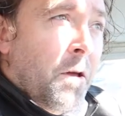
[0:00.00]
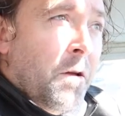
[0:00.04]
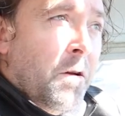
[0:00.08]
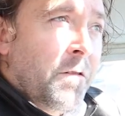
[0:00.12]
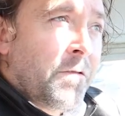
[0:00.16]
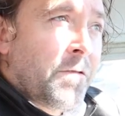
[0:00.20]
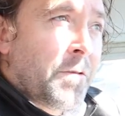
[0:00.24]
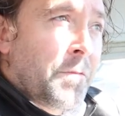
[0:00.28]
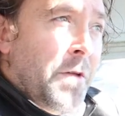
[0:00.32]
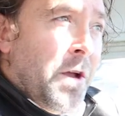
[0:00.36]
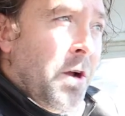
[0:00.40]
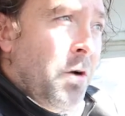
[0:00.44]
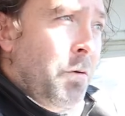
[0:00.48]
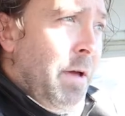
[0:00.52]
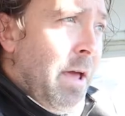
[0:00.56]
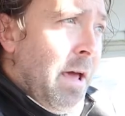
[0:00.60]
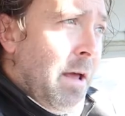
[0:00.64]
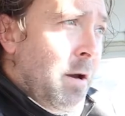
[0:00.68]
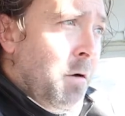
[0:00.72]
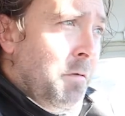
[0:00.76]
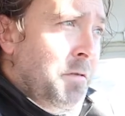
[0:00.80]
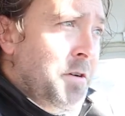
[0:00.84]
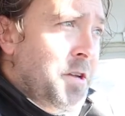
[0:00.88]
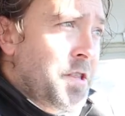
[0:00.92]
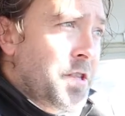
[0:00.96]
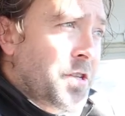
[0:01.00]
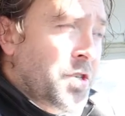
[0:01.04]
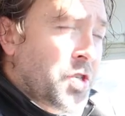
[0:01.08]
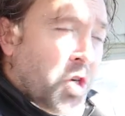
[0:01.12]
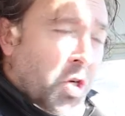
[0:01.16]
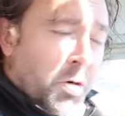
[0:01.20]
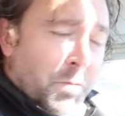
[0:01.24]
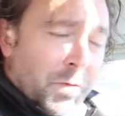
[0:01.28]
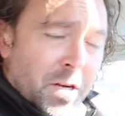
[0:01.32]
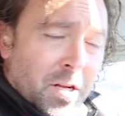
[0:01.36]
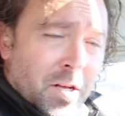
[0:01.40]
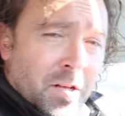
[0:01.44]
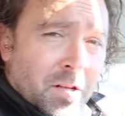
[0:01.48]
From there we head over to the
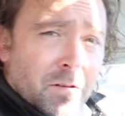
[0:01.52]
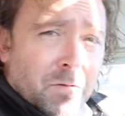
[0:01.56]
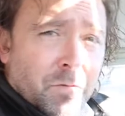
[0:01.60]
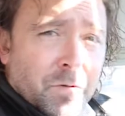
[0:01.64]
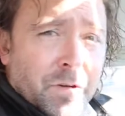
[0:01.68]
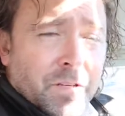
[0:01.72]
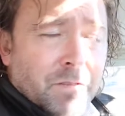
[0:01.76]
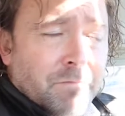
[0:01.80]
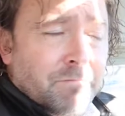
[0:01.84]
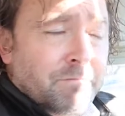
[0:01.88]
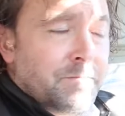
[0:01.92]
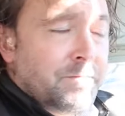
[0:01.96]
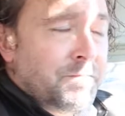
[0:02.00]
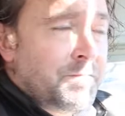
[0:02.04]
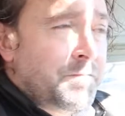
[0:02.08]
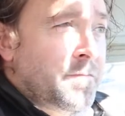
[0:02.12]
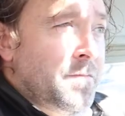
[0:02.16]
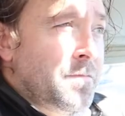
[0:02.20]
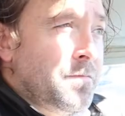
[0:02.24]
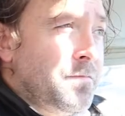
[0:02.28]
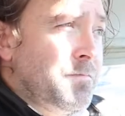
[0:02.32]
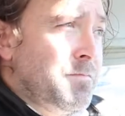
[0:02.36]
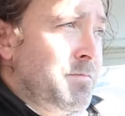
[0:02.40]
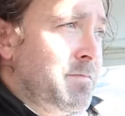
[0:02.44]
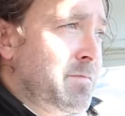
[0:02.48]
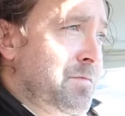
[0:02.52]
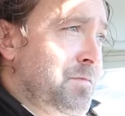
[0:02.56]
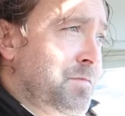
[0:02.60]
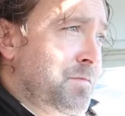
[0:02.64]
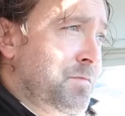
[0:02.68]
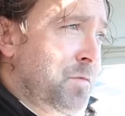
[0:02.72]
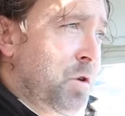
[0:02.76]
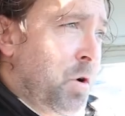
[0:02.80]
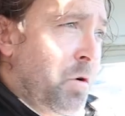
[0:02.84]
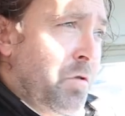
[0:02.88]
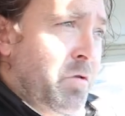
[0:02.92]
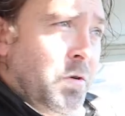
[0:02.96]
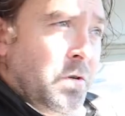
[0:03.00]
terminal, we
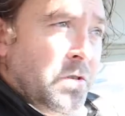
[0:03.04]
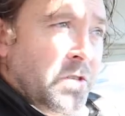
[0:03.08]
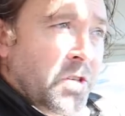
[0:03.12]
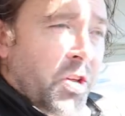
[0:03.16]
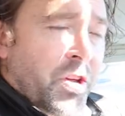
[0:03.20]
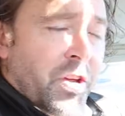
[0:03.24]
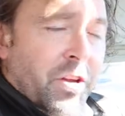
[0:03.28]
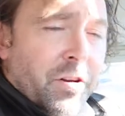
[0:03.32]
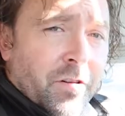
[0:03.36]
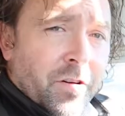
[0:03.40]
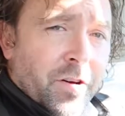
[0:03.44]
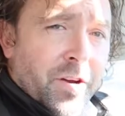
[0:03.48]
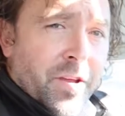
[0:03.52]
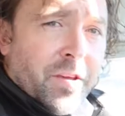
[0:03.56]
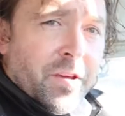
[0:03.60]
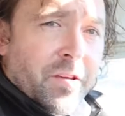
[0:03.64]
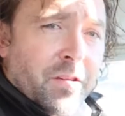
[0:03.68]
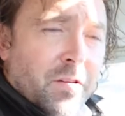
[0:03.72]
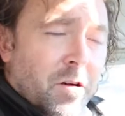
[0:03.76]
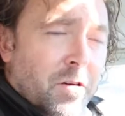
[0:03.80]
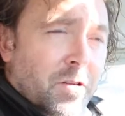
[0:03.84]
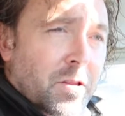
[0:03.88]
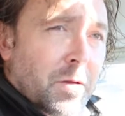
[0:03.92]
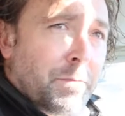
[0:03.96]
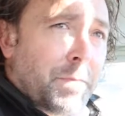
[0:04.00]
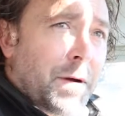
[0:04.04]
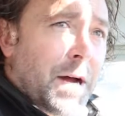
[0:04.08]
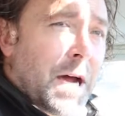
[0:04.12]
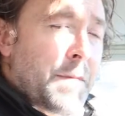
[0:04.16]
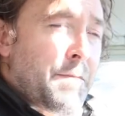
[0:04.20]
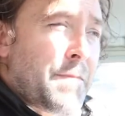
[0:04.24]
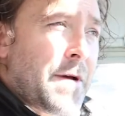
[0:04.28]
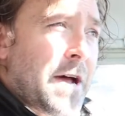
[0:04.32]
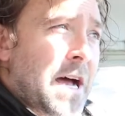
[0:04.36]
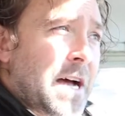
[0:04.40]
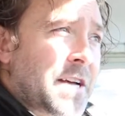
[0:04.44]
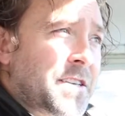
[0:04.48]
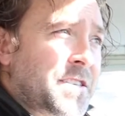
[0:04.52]
go through security and all the
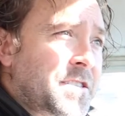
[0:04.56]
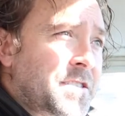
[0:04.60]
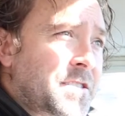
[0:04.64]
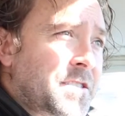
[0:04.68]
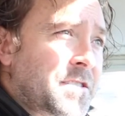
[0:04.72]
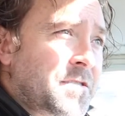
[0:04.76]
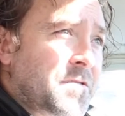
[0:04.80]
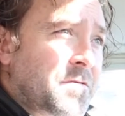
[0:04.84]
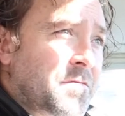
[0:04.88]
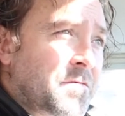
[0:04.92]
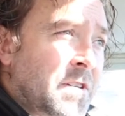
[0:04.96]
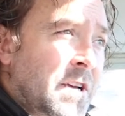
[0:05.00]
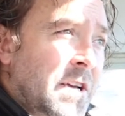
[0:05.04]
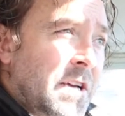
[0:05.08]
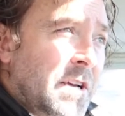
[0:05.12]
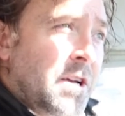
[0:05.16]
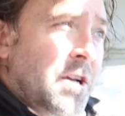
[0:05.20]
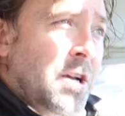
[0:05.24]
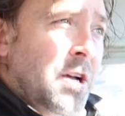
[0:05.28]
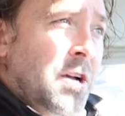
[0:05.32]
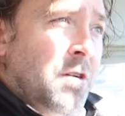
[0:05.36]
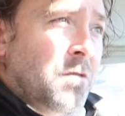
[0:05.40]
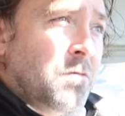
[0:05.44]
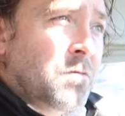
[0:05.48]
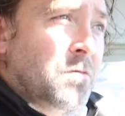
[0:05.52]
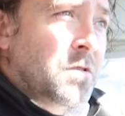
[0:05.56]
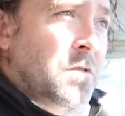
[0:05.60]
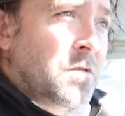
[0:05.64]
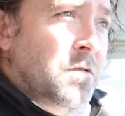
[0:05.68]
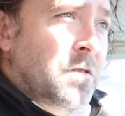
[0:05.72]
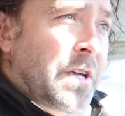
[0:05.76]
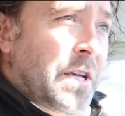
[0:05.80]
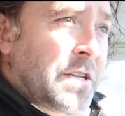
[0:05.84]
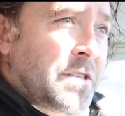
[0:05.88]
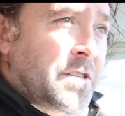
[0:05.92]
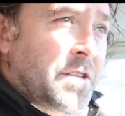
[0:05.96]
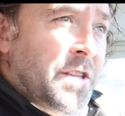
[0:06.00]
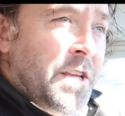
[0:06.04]
bypasses. We'll
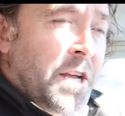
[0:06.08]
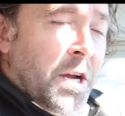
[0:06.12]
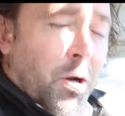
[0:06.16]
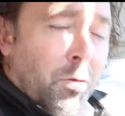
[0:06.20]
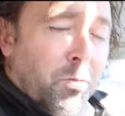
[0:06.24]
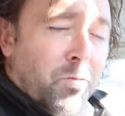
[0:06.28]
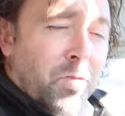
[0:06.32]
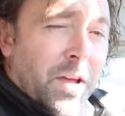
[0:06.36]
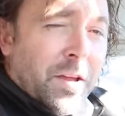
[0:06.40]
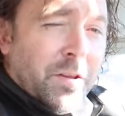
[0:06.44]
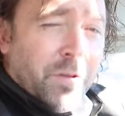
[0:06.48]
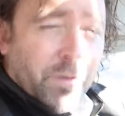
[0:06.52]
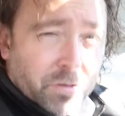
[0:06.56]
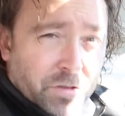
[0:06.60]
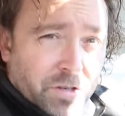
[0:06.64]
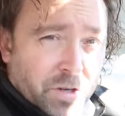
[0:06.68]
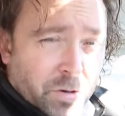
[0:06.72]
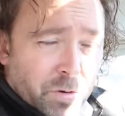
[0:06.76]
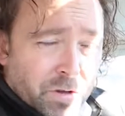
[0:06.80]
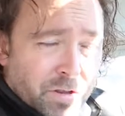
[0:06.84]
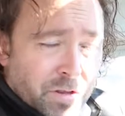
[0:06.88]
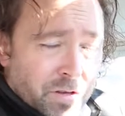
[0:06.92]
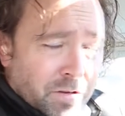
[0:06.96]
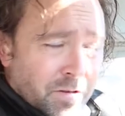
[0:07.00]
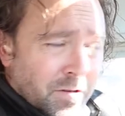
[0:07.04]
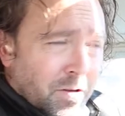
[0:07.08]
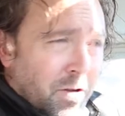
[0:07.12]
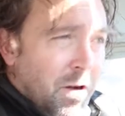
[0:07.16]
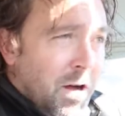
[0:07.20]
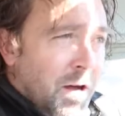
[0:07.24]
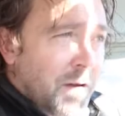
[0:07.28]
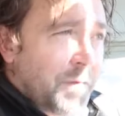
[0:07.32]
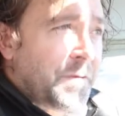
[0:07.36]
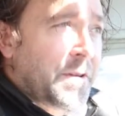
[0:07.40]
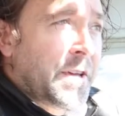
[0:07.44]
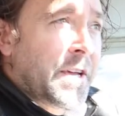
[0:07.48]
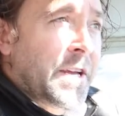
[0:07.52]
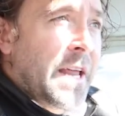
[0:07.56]
get to the airplane usually with a
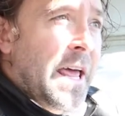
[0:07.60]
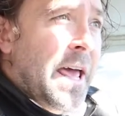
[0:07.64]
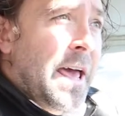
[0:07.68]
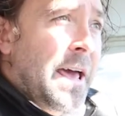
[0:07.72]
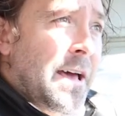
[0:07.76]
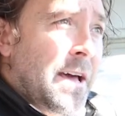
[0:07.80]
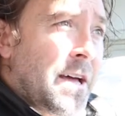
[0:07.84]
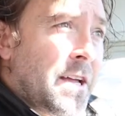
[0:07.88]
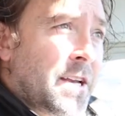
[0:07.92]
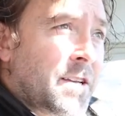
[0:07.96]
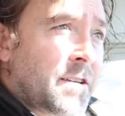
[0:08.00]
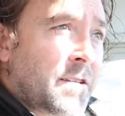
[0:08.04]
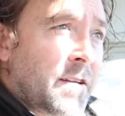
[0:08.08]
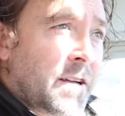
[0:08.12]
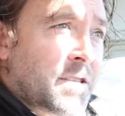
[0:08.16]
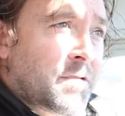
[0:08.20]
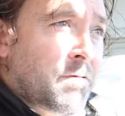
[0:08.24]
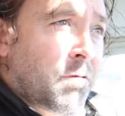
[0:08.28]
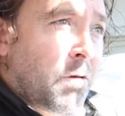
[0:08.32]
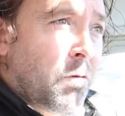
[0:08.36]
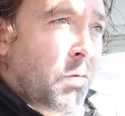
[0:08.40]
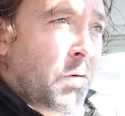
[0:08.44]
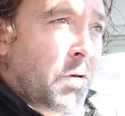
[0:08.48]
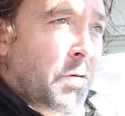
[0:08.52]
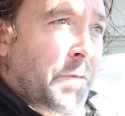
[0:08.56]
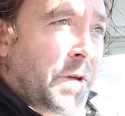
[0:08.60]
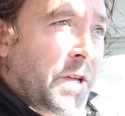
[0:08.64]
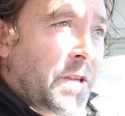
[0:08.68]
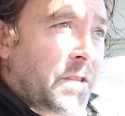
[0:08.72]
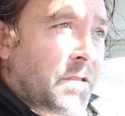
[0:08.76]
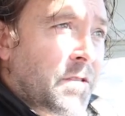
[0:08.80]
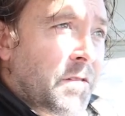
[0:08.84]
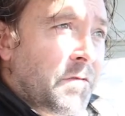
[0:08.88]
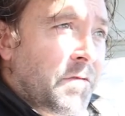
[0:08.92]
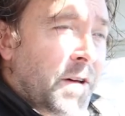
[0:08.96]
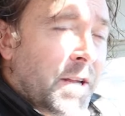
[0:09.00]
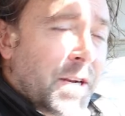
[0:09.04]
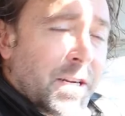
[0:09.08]
coffee in hand. That's where we'll meet
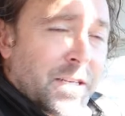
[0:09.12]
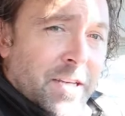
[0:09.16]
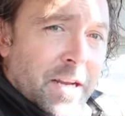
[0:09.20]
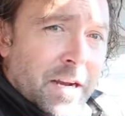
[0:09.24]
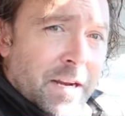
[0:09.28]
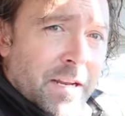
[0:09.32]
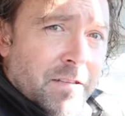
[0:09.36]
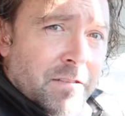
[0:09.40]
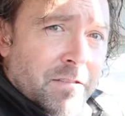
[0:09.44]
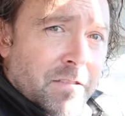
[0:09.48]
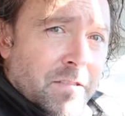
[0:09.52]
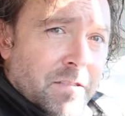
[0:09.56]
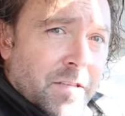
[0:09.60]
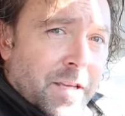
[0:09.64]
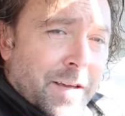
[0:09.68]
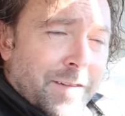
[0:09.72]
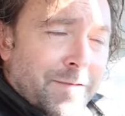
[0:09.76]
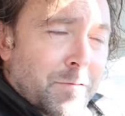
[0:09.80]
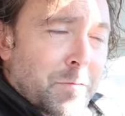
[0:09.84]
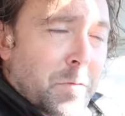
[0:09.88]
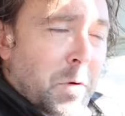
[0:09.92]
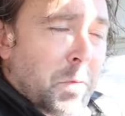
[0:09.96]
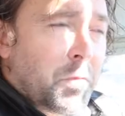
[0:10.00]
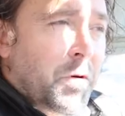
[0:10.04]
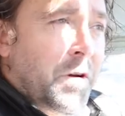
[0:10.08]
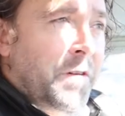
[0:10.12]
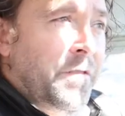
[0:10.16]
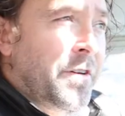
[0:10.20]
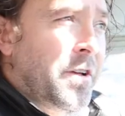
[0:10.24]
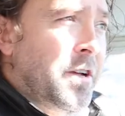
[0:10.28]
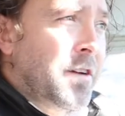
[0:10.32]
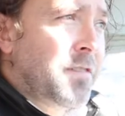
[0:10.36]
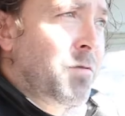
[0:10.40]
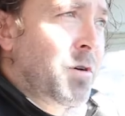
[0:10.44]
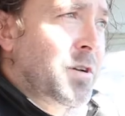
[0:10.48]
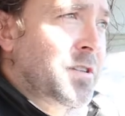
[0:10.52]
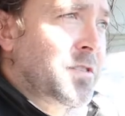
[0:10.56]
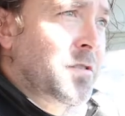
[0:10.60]
the flight attendants, give them a briefing
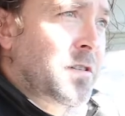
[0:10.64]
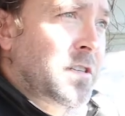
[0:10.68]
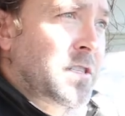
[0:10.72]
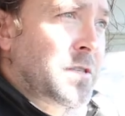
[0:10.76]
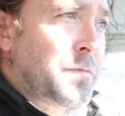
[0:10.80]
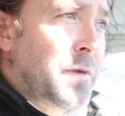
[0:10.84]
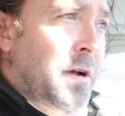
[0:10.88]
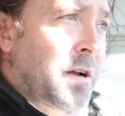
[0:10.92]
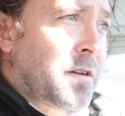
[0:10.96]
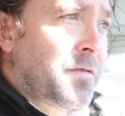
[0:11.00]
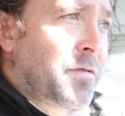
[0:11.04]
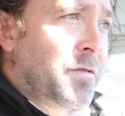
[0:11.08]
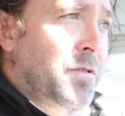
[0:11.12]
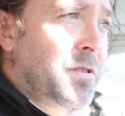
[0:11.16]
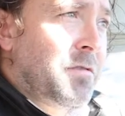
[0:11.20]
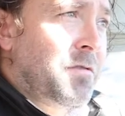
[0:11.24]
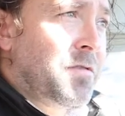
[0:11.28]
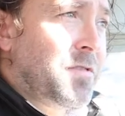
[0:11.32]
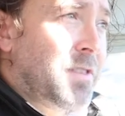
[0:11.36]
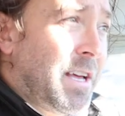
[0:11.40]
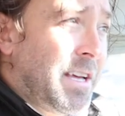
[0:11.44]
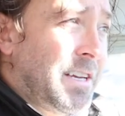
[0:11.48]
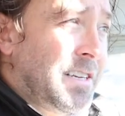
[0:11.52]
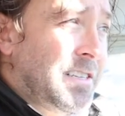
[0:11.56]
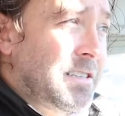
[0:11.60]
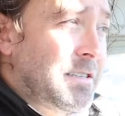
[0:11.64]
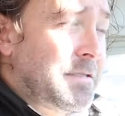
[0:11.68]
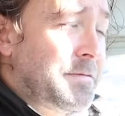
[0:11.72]
of what to expect for the flight.